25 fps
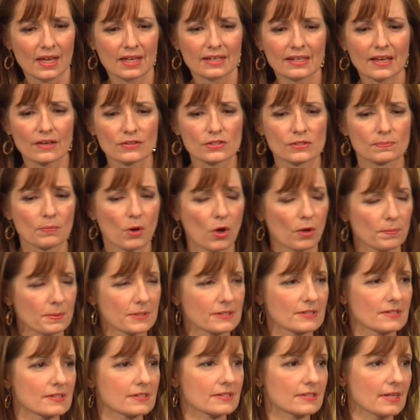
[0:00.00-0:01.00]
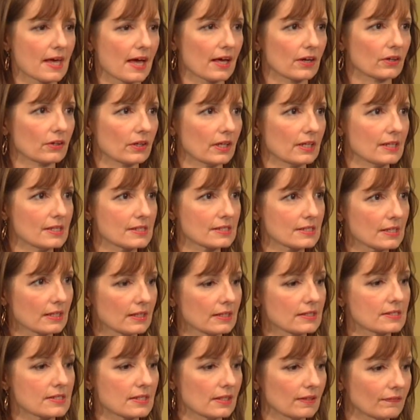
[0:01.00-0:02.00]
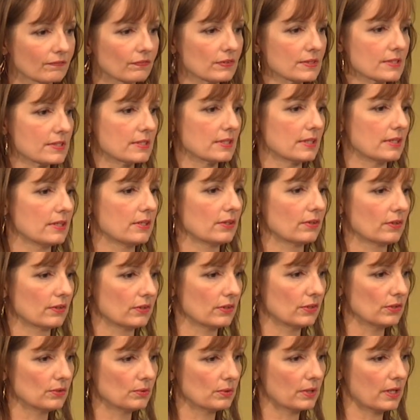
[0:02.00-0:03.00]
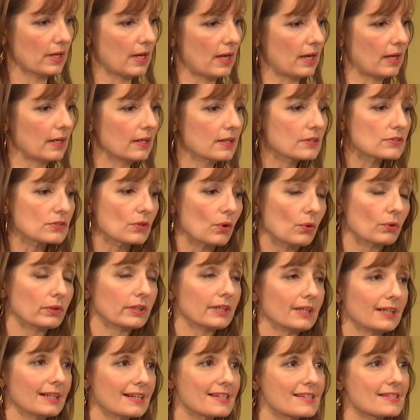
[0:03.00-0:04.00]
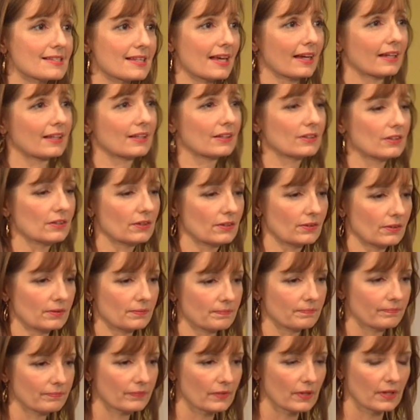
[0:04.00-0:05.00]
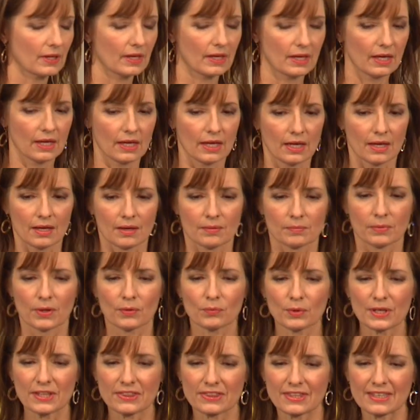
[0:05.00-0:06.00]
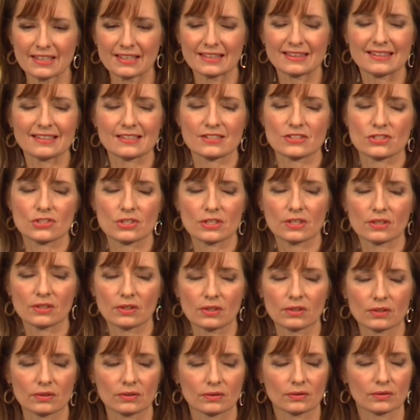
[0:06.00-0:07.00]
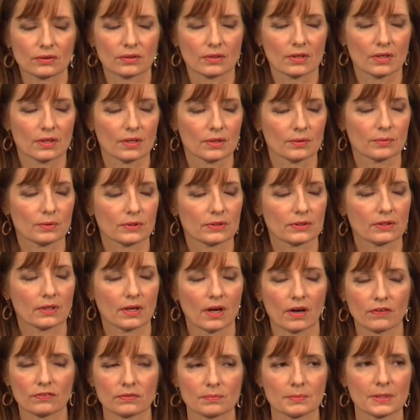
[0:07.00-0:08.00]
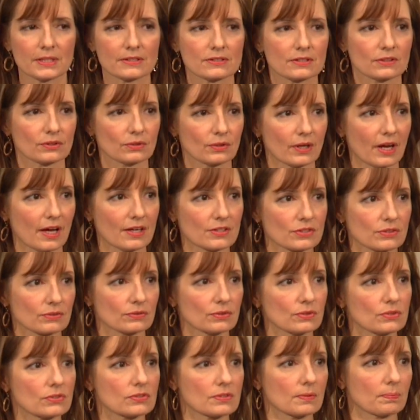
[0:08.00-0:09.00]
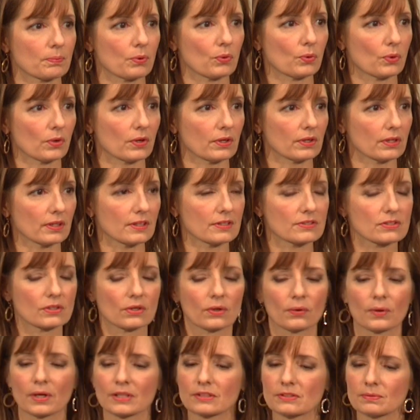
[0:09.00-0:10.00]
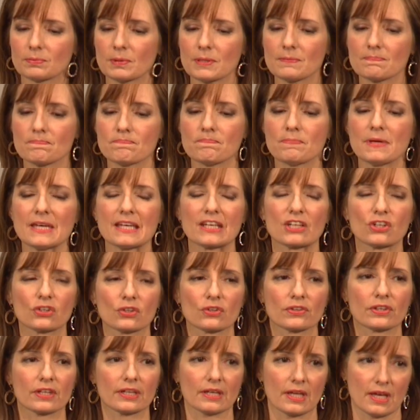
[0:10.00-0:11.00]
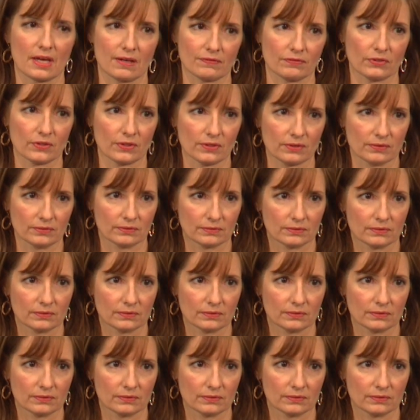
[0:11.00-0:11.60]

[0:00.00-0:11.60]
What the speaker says: Now, Small Business Saturday is in its infancy here in the UK. It's only in its 2nd year. But we think this year, with government to grassroots support, it's going to be bigger than ever.